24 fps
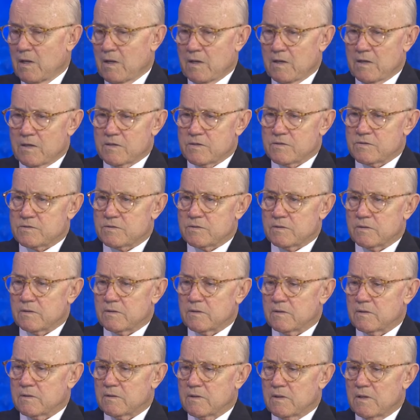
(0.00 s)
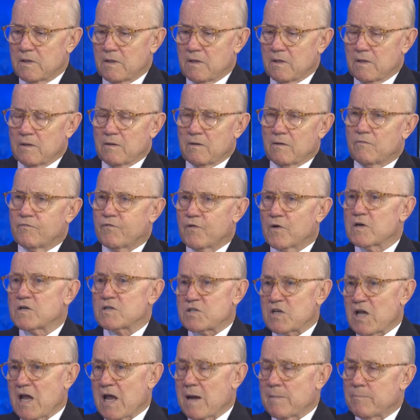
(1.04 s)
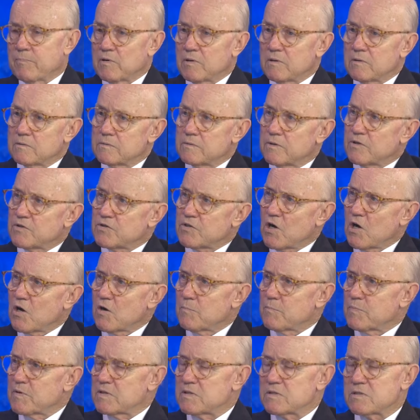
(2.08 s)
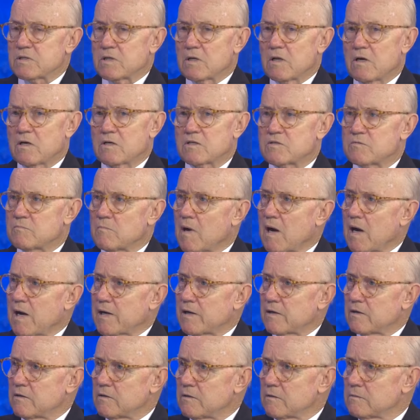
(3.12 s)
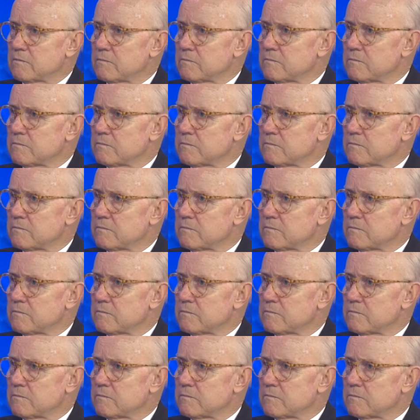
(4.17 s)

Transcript: is the for example, the Turpins lost Michael.